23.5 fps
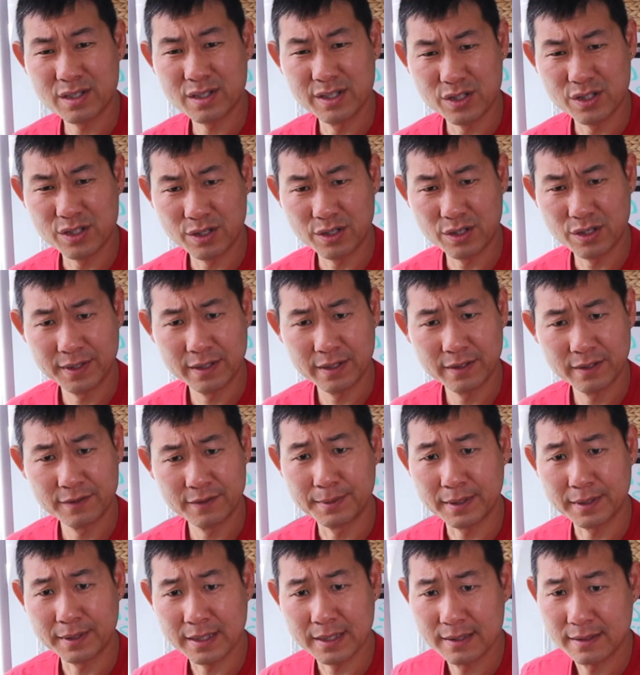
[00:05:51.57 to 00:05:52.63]
because the
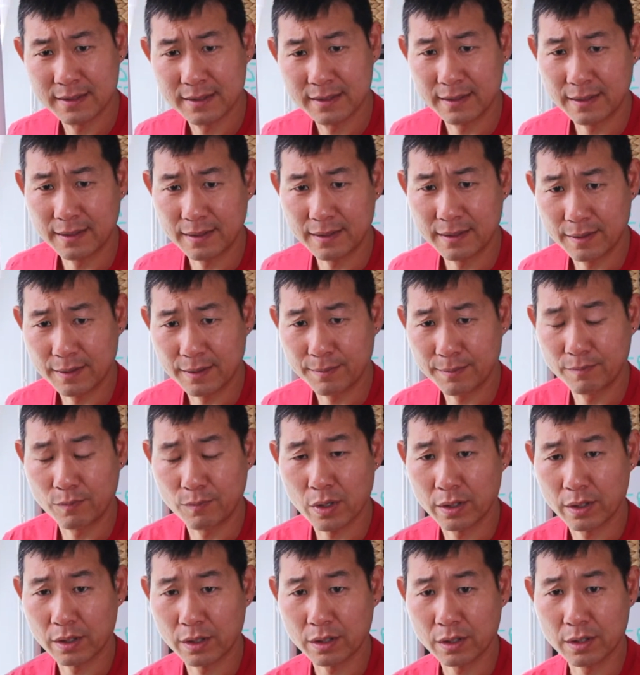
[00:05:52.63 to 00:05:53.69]
water goes down
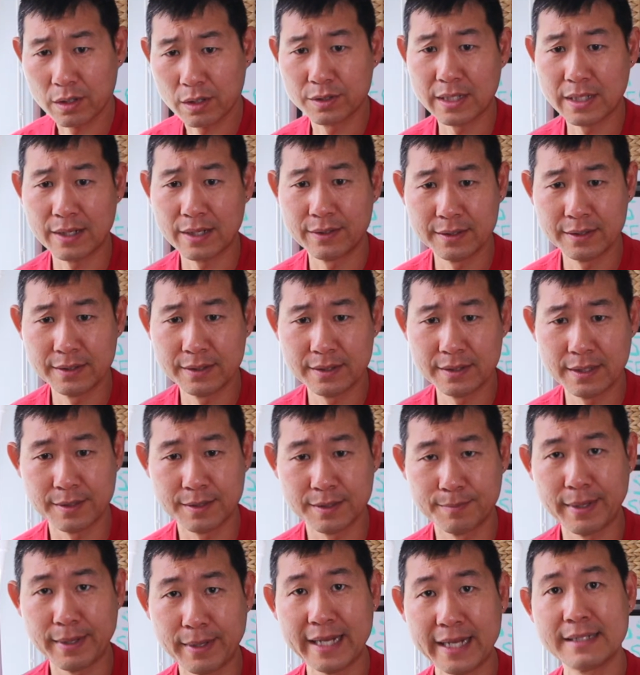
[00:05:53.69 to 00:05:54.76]
into this base
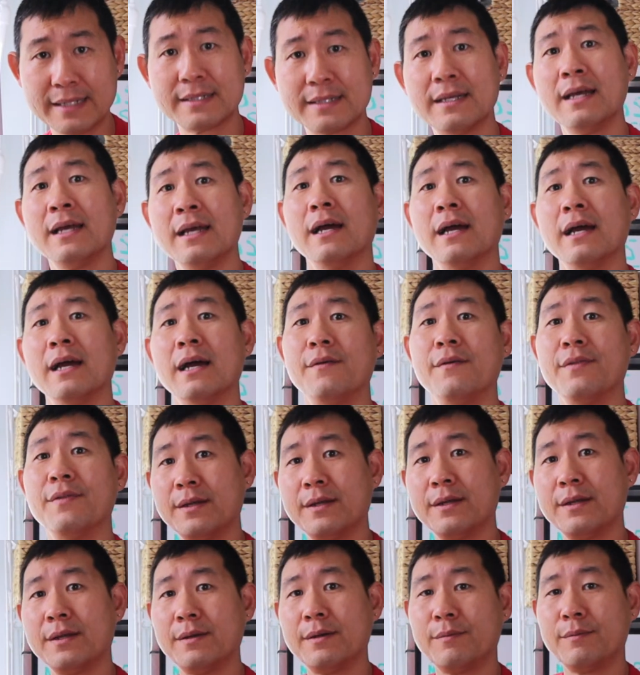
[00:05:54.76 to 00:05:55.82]
and then it repumps
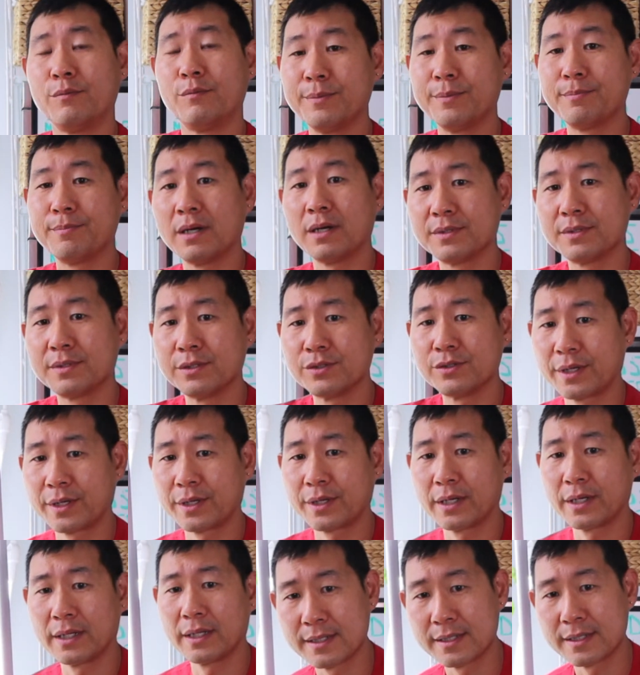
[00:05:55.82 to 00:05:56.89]
and circulates up.
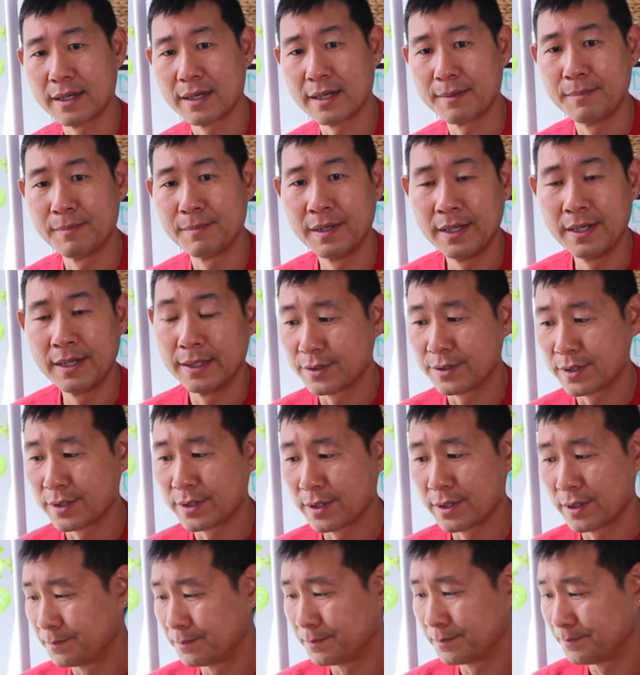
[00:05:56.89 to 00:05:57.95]
And so
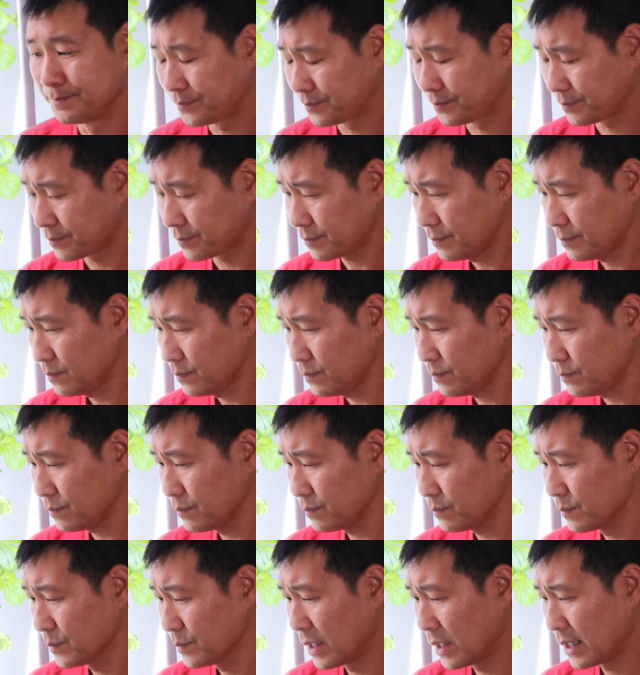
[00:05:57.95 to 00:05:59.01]

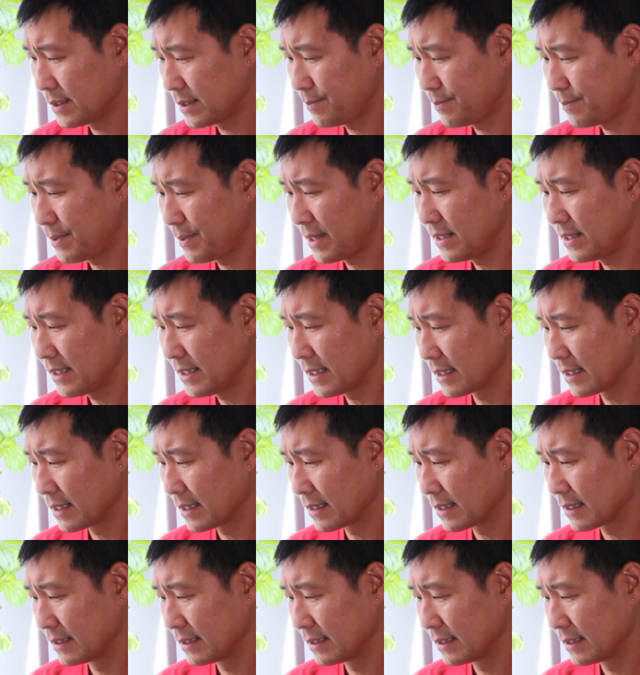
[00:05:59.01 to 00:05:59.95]
depending on the type